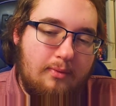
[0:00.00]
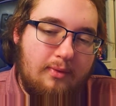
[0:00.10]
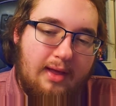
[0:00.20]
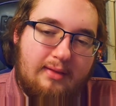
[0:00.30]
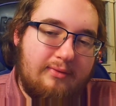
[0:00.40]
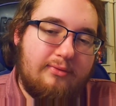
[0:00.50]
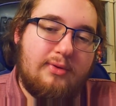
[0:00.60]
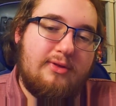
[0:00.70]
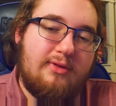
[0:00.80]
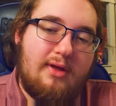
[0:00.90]
has
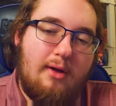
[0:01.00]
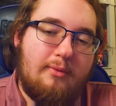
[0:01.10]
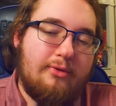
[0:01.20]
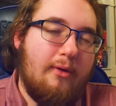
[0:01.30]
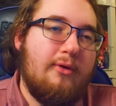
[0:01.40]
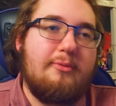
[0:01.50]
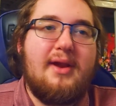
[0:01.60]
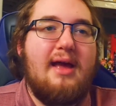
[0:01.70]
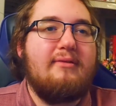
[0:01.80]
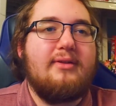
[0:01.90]
recently almost always been
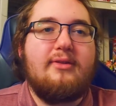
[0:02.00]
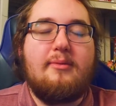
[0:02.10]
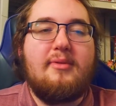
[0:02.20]
having some